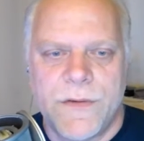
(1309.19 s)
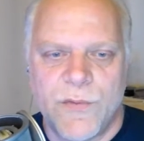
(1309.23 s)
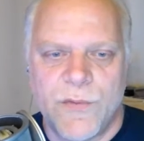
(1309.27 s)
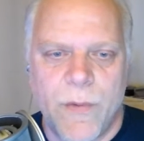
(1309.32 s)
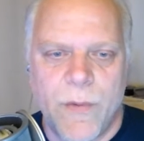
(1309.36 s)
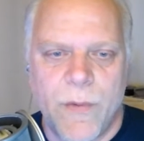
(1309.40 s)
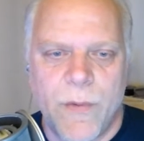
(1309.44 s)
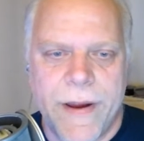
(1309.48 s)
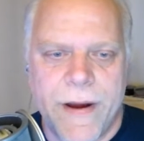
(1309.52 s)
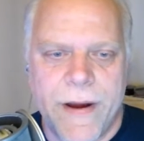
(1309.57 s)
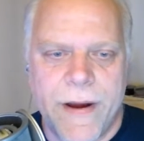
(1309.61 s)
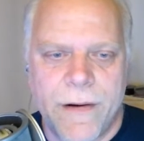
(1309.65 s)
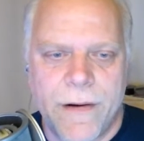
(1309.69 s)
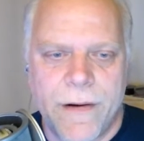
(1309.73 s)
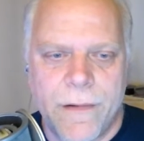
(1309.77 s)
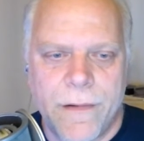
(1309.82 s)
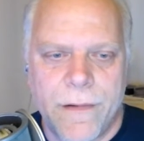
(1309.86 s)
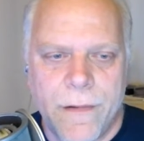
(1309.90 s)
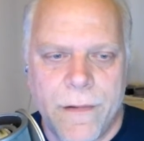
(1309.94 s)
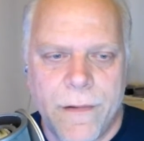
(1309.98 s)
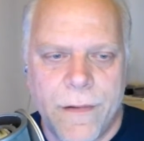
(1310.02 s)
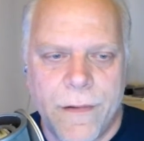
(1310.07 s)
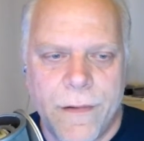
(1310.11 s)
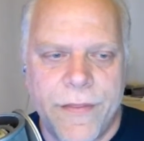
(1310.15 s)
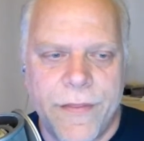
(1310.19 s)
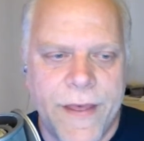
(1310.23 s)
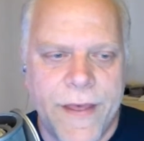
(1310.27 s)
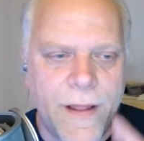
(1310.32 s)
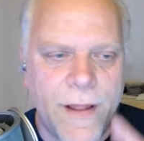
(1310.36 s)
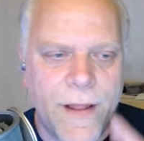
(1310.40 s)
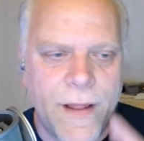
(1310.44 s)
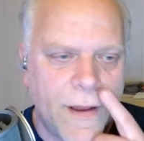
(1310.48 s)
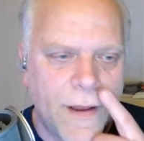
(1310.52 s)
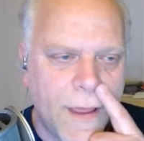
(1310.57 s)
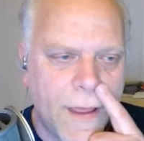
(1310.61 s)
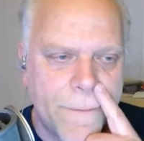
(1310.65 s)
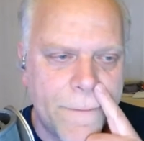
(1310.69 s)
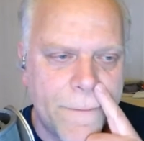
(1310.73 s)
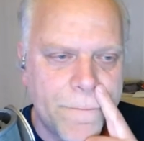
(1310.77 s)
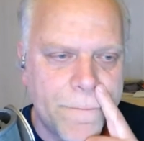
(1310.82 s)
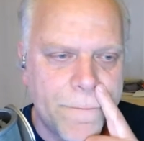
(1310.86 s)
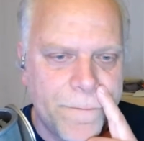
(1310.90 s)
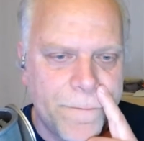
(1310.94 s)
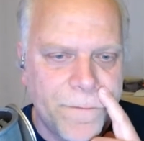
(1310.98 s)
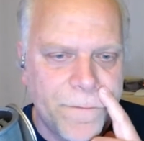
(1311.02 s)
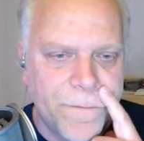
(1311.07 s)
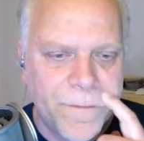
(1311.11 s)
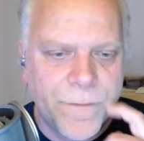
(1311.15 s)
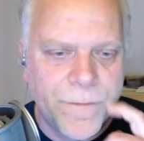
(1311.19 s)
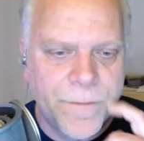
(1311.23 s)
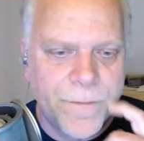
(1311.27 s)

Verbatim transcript: to where they'll um,